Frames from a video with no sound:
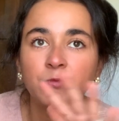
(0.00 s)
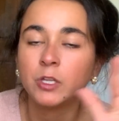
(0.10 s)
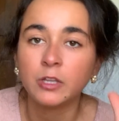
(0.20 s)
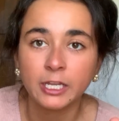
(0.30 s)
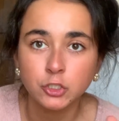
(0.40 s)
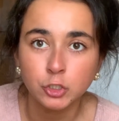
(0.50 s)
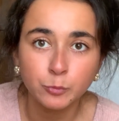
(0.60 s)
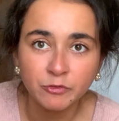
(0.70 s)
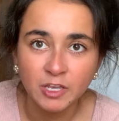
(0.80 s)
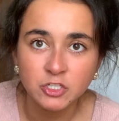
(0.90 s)
feel like a
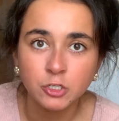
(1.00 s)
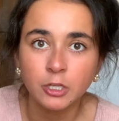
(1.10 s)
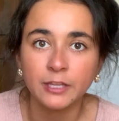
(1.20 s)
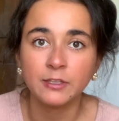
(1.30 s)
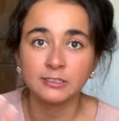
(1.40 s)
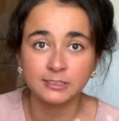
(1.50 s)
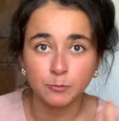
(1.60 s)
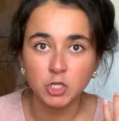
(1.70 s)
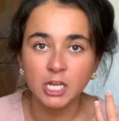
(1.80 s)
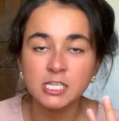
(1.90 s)
true professional in this
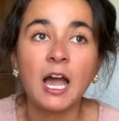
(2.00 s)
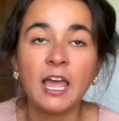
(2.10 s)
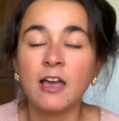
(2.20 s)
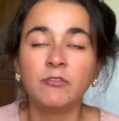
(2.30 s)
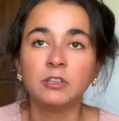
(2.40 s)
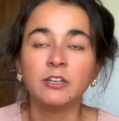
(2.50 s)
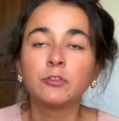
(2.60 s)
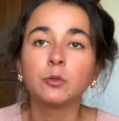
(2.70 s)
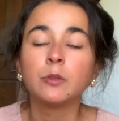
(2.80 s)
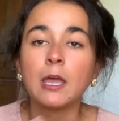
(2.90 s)
subject. I have
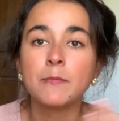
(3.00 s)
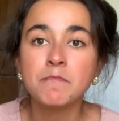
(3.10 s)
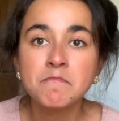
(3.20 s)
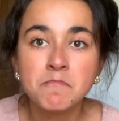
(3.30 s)
lived through them